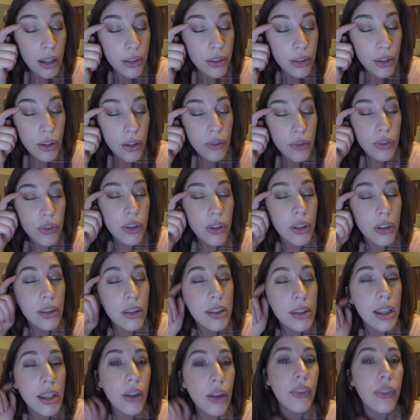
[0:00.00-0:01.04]
I don't know if you can
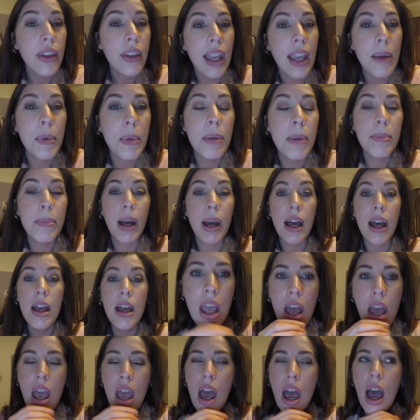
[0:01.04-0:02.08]
see it on the camera, but
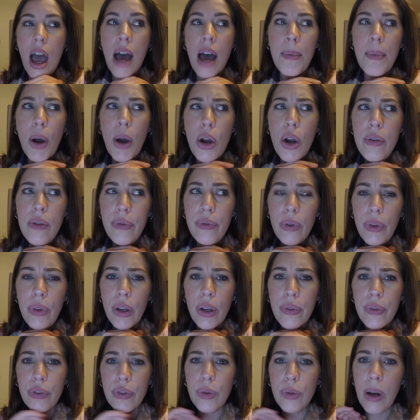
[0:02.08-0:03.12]
overall
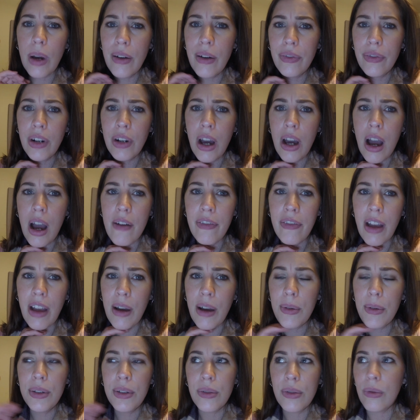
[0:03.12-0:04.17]
though, for 12.5
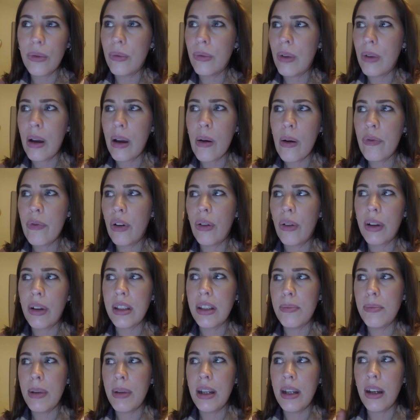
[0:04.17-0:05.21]
hours or however long it's
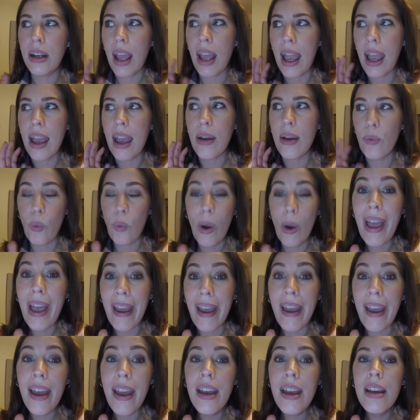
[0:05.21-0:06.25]
been
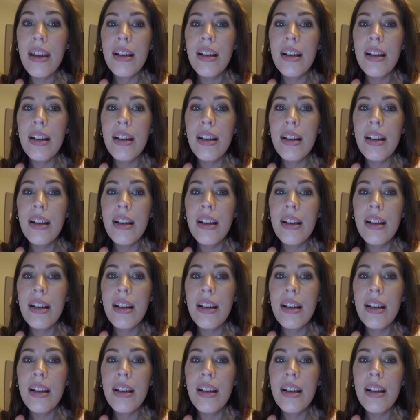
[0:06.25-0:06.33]
wear,